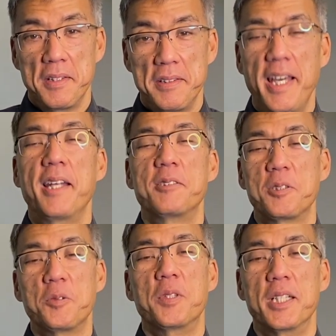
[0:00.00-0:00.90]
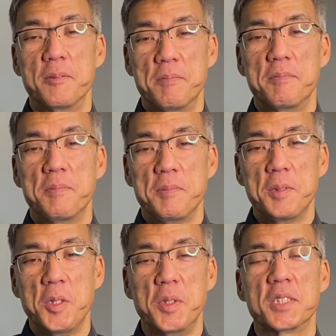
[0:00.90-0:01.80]
that is the one
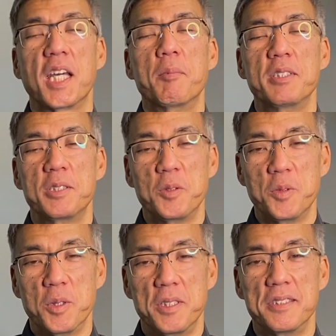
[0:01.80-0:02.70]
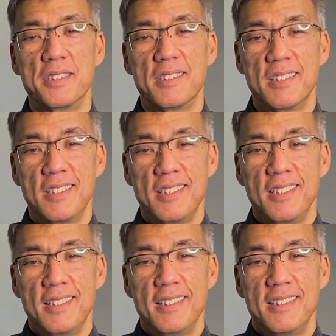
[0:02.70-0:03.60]
who has come into the world.
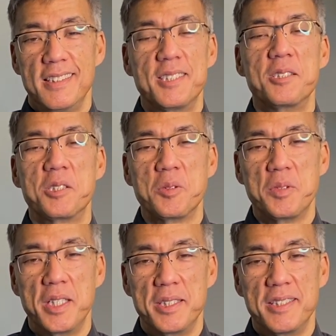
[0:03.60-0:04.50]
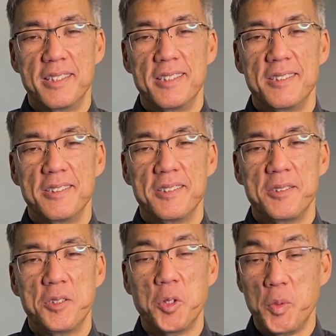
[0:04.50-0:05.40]
This is the one
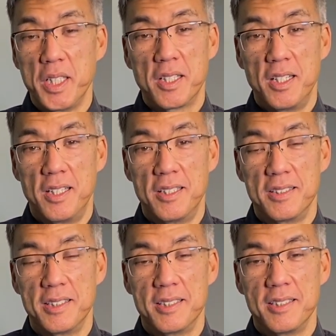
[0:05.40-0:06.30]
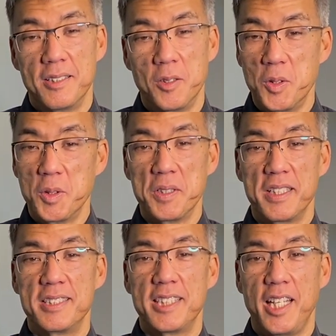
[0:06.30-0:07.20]
who we call Lord
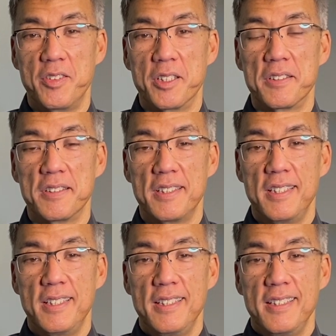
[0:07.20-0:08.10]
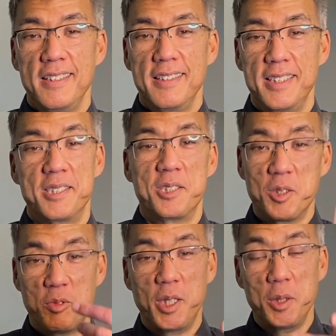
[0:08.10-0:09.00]
and Savior. This is the
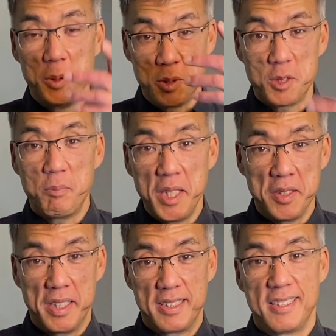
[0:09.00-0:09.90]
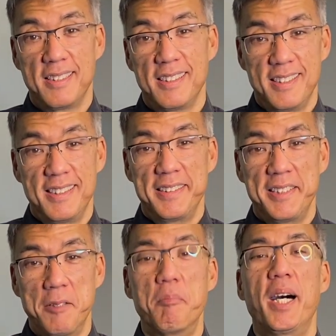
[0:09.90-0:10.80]
one whose Spirit
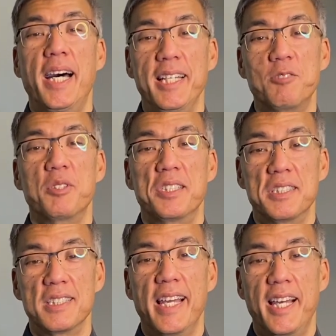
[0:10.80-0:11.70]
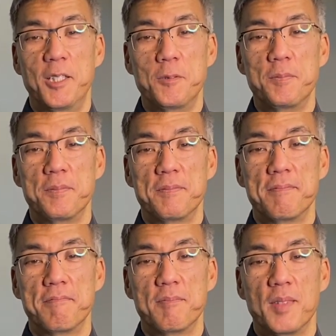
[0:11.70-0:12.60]
abides with us now
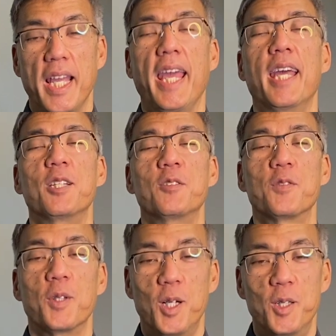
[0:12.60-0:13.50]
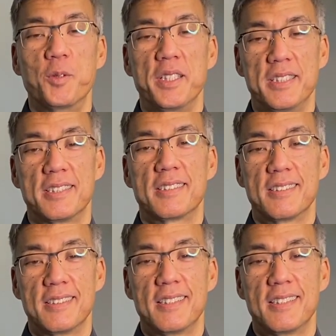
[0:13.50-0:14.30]
and for always.